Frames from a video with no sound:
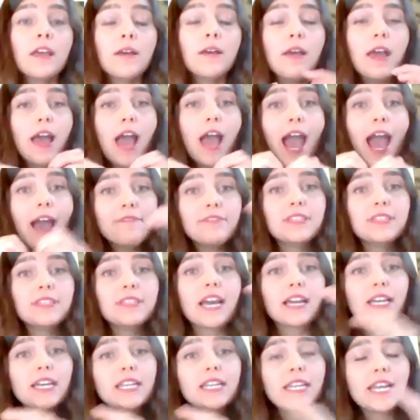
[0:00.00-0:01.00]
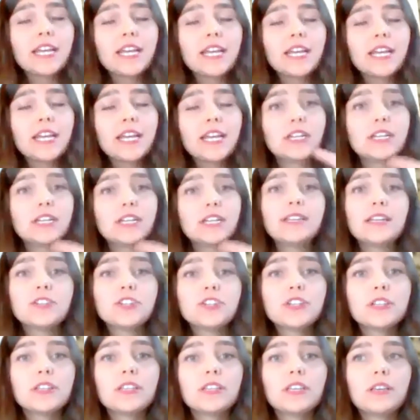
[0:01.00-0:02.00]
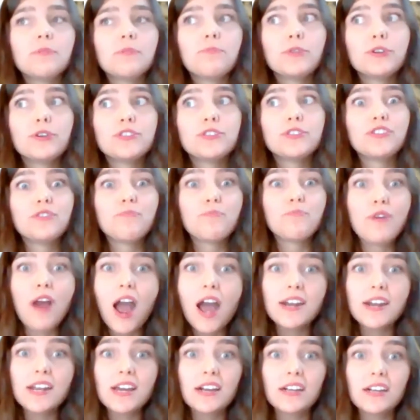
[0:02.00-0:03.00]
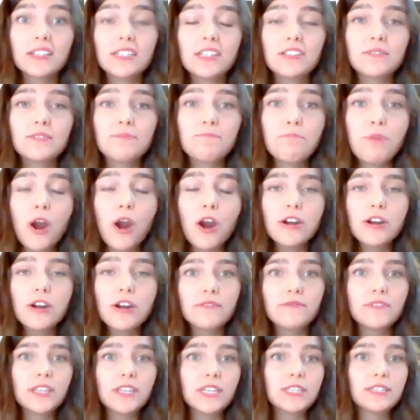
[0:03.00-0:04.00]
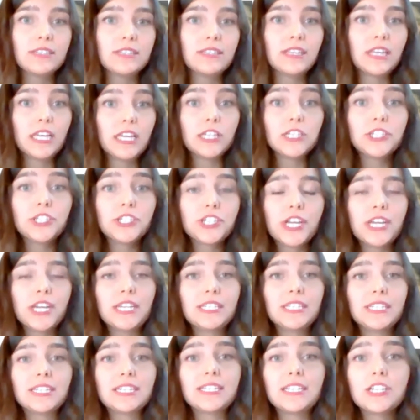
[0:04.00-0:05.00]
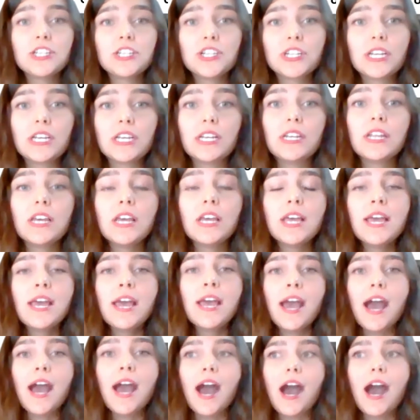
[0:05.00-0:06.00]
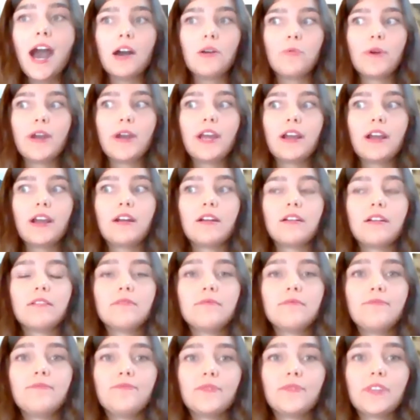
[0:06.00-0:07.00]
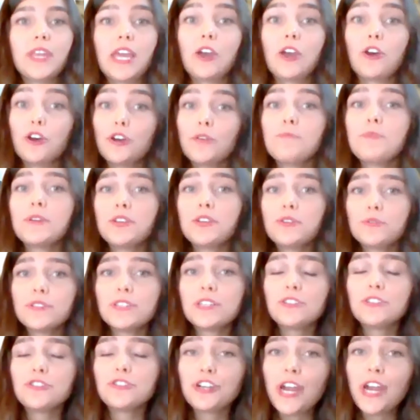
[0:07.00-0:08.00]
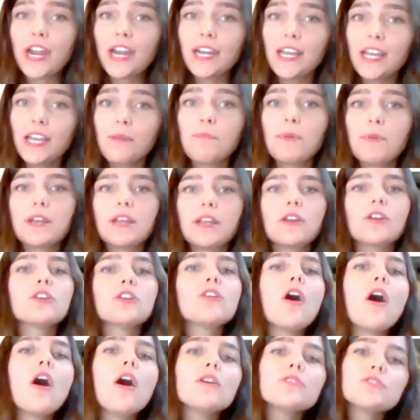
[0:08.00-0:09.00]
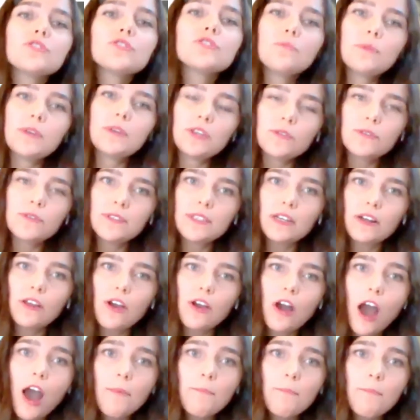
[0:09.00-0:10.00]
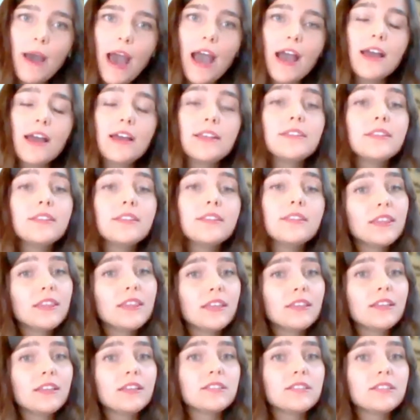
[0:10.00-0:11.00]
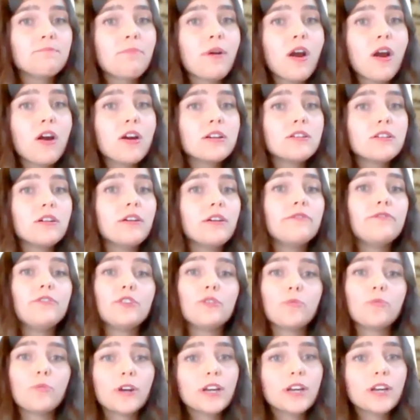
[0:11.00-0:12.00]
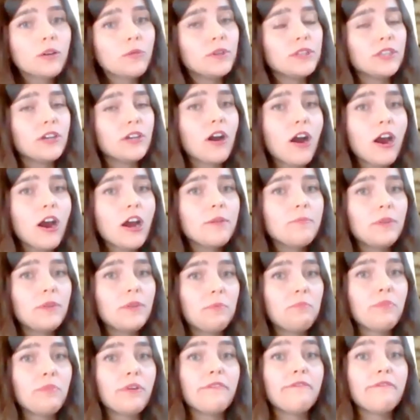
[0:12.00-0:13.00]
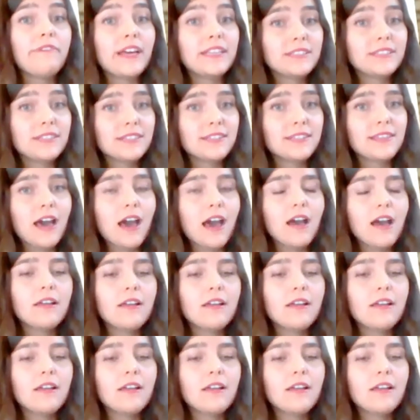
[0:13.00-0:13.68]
having that connection essentially puts your product as part of this kill chain decision where it could be used in training, but it could also be used in combat, and nothing that's part of your work with the Army prevents that.